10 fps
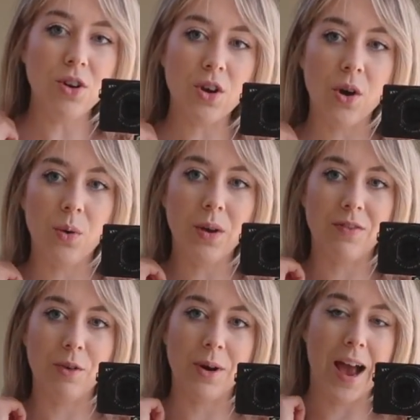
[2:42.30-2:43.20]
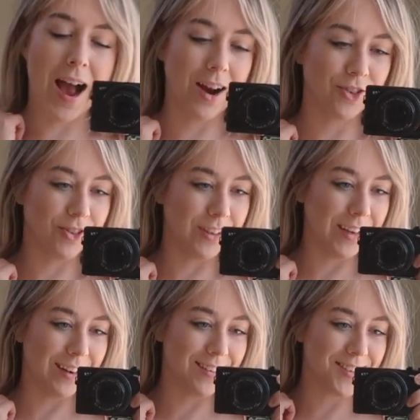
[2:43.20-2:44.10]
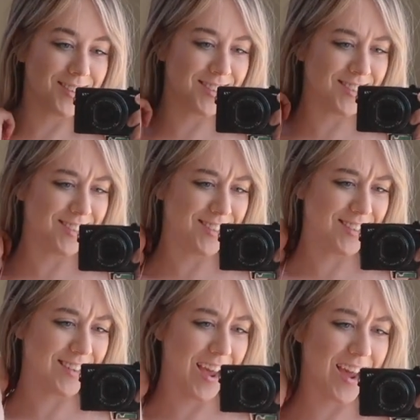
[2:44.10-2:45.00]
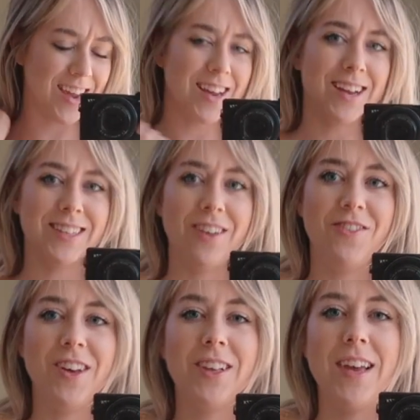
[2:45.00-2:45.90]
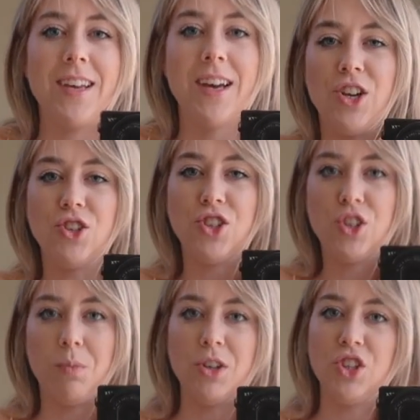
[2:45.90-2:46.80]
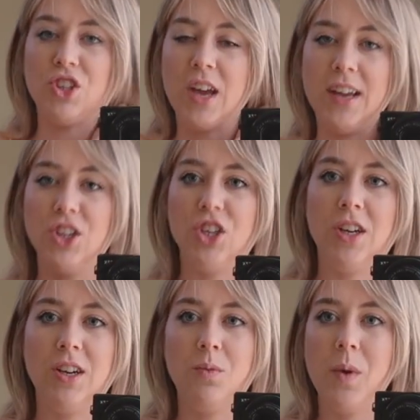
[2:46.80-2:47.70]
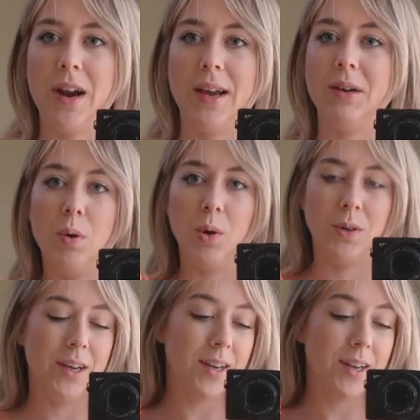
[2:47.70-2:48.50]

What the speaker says: know if it would actually stay because I feel like there's so much tension when I pull